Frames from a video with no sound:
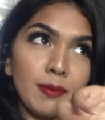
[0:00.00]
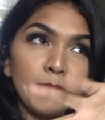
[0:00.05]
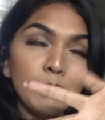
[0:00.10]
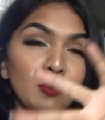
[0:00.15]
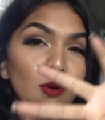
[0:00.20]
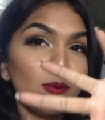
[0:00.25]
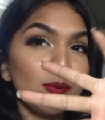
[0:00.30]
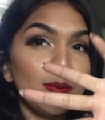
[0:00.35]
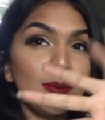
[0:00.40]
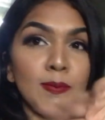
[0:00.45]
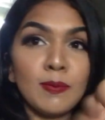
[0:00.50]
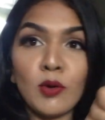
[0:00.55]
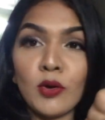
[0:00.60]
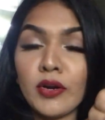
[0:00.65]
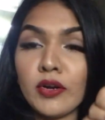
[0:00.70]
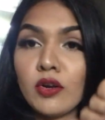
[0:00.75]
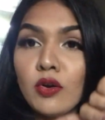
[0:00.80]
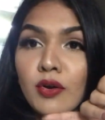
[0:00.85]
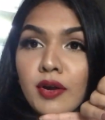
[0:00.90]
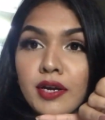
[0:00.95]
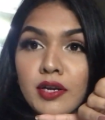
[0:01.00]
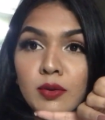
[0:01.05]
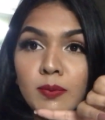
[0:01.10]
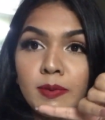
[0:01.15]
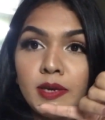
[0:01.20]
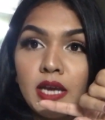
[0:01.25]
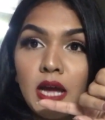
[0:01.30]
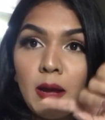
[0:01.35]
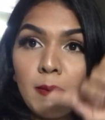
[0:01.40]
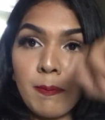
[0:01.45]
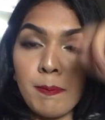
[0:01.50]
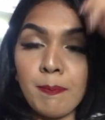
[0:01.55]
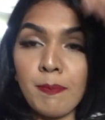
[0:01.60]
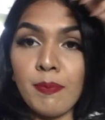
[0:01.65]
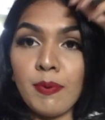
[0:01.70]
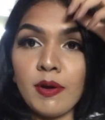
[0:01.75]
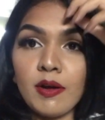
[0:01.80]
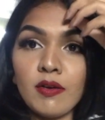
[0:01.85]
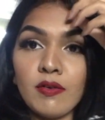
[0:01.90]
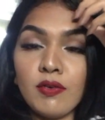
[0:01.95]
I'm probably going going to be up
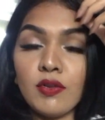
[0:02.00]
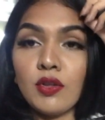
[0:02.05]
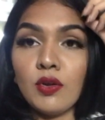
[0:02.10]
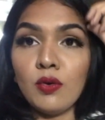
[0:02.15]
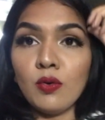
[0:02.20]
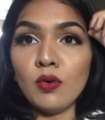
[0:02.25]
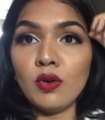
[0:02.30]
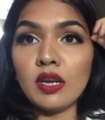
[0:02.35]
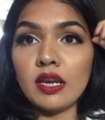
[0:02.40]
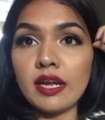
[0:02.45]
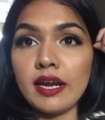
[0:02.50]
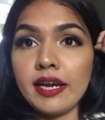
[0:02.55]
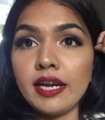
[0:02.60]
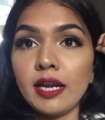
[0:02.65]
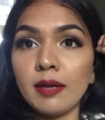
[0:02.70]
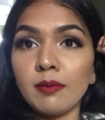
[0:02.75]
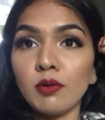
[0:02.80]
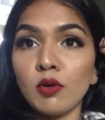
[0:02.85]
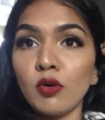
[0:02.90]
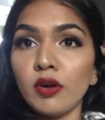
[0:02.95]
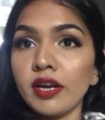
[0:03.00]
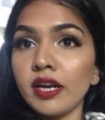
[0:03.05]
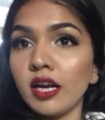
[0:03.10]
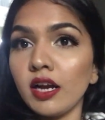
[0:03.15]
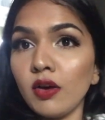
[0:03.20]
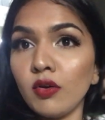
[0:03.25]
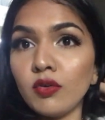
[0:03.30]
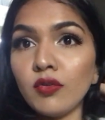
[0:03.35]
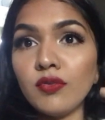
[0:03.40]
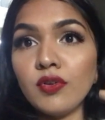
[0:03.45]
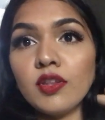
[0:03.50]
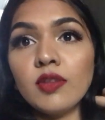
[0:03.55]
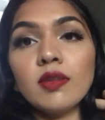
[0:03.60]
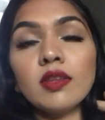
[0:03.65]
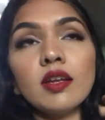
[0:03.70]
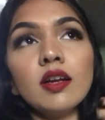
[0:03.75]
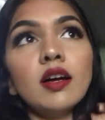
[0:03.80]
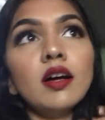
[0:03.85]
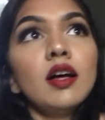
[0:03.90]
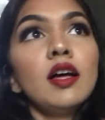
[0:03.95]
uh, for the whole night. I'm going out
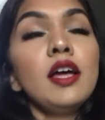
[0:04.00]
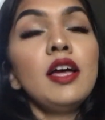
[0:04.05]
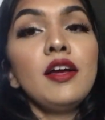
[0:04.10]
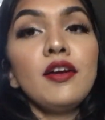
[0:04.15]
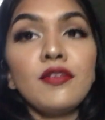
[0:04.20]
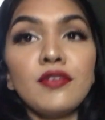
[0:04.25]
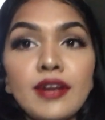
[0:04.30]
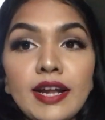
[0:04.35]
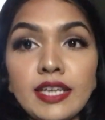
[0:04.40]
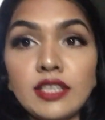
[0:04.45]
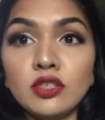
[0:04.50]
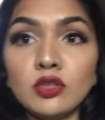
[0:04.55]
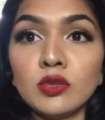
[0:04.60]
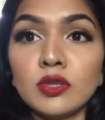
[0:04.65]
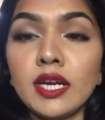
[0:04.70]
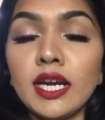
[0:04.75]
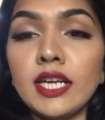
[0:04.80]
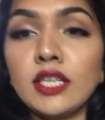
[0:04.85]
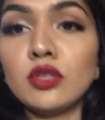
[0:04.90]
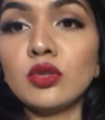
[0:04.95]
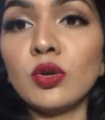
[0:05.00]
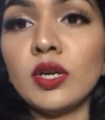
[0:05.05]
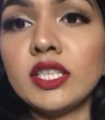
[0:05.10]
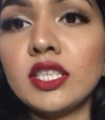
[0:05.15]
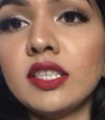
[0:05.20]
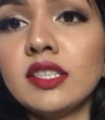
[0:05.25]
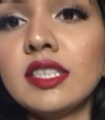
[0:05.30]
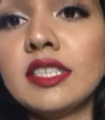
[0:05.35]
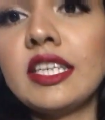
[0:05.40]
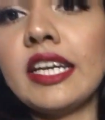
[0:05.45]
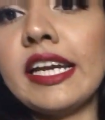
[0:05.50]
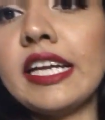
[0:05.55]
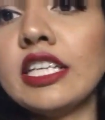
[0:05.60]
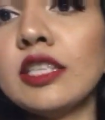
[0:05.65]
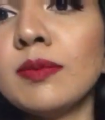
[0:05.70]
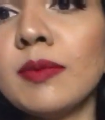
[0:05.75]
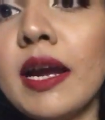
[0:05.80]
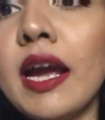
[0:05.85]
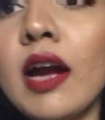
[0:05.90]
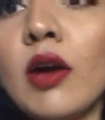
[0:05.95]
with uh, friends tonight, so I just
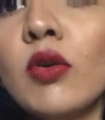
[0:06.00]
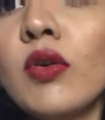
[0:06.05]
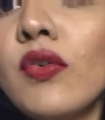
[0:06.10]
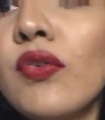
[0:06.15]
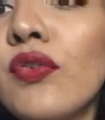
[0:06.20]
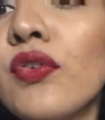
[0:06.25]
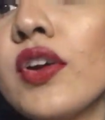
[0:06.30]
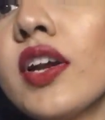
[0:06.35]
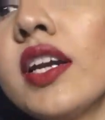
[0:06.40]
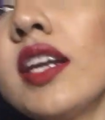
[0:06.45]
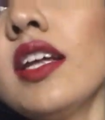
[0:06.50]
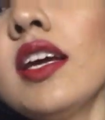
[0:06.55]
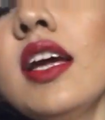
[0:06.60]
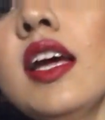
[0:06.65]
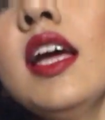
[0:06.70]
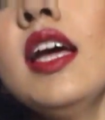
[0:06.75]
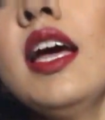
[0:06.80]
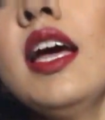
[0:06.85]
changed my outfit.